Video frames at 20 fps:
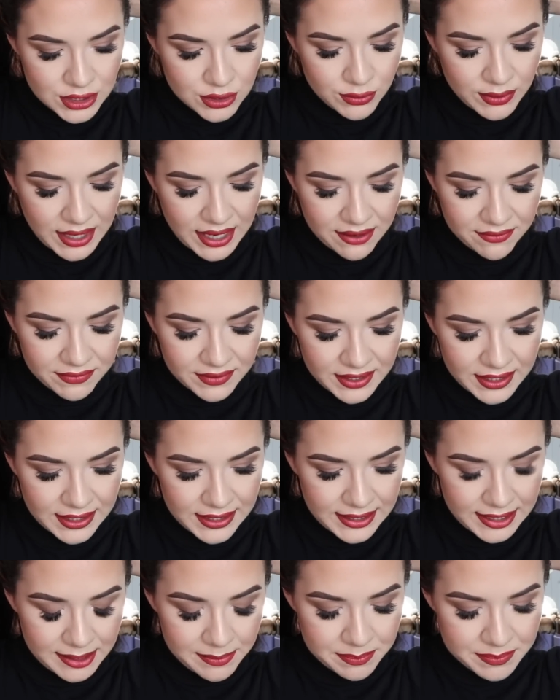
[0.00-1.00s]
do have
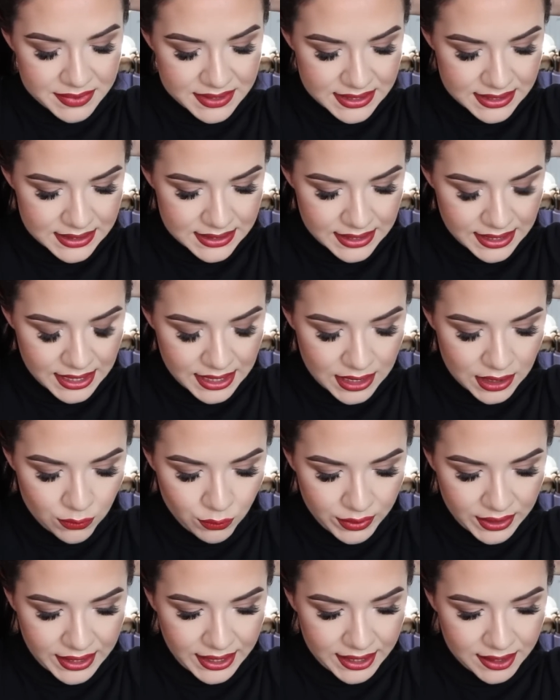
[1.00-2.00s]
clips, and
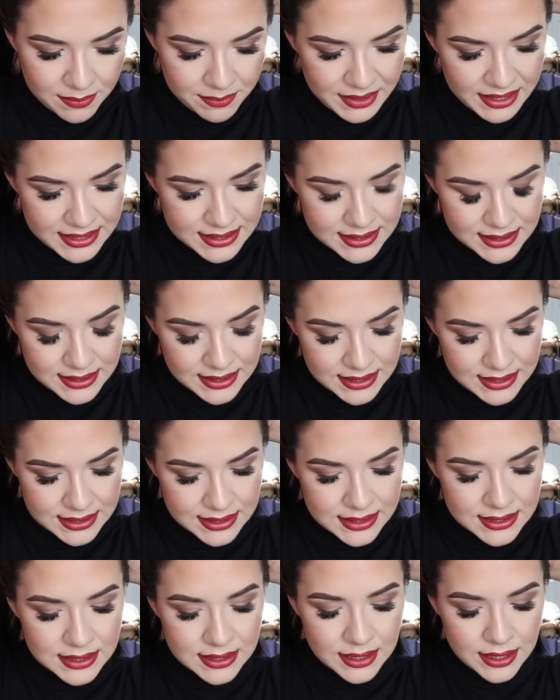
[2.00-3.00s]
what kind of makes
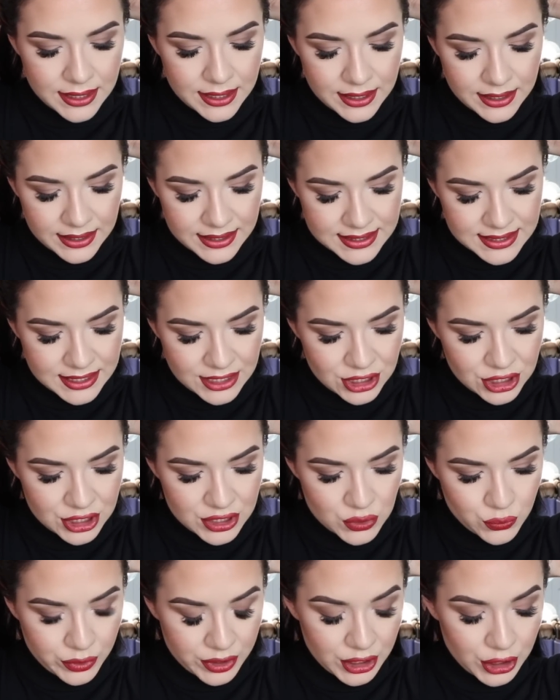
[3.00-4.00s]
these
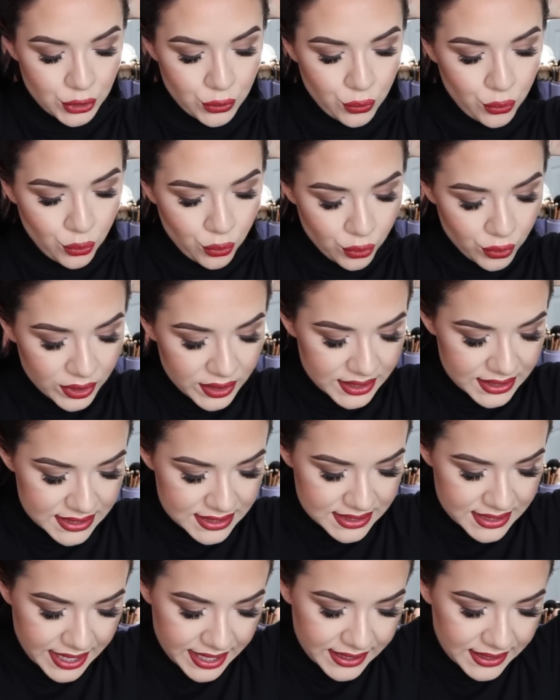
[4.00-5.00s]
extensions really cool
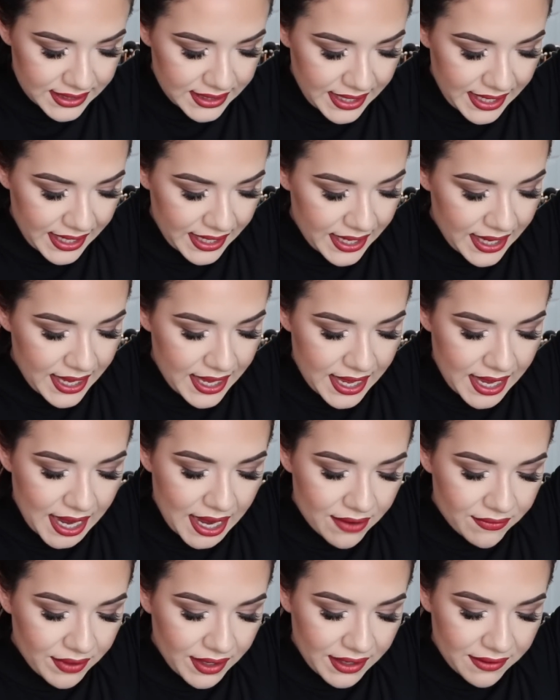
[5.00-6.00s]
is that they
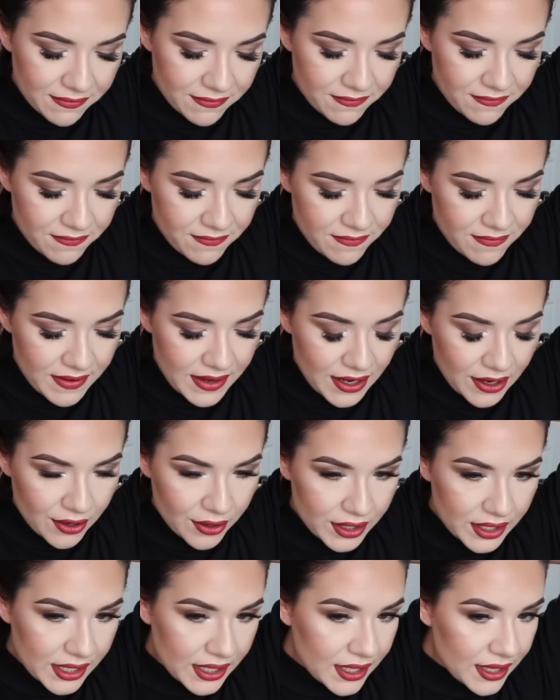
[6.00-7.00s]
have a
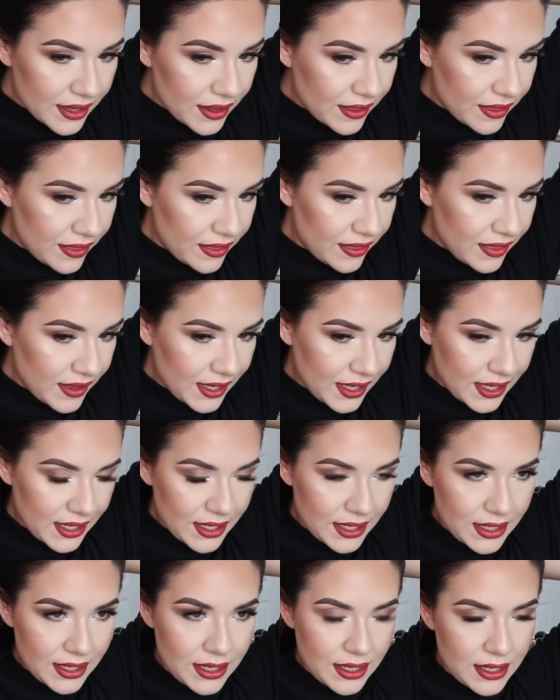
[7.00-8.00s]
very
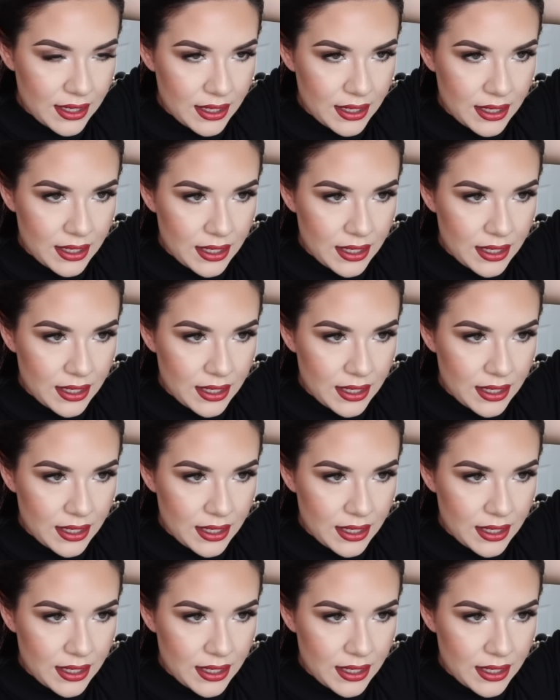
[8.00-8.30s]
thin